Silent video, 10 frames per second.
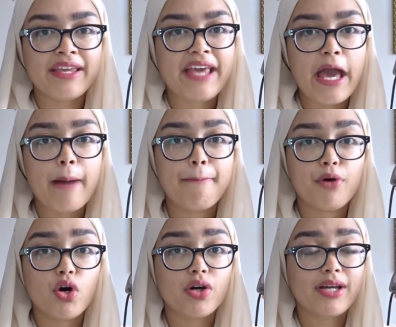get a
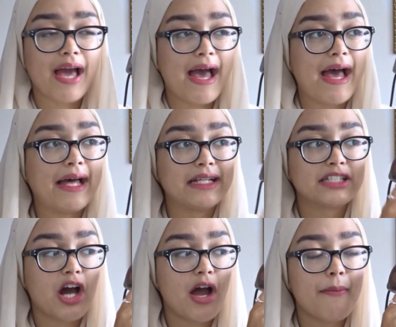book and
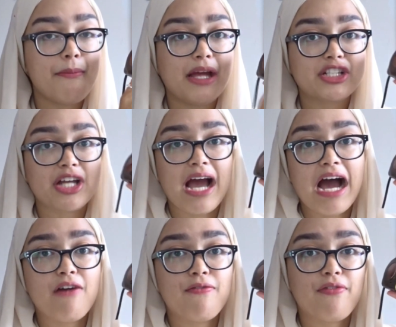I measure
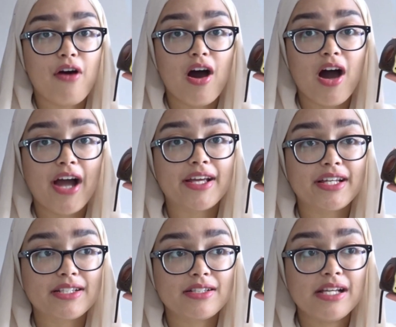how far I
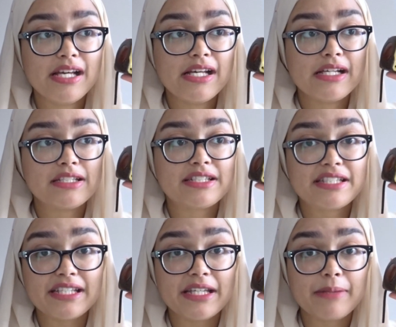can
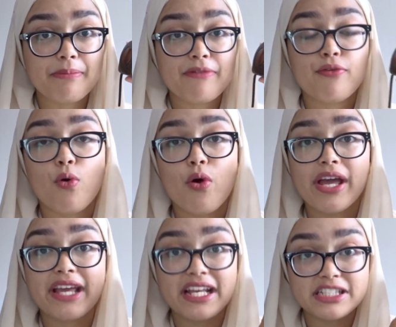see before
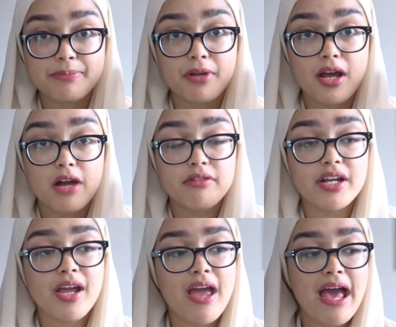it gets blurry,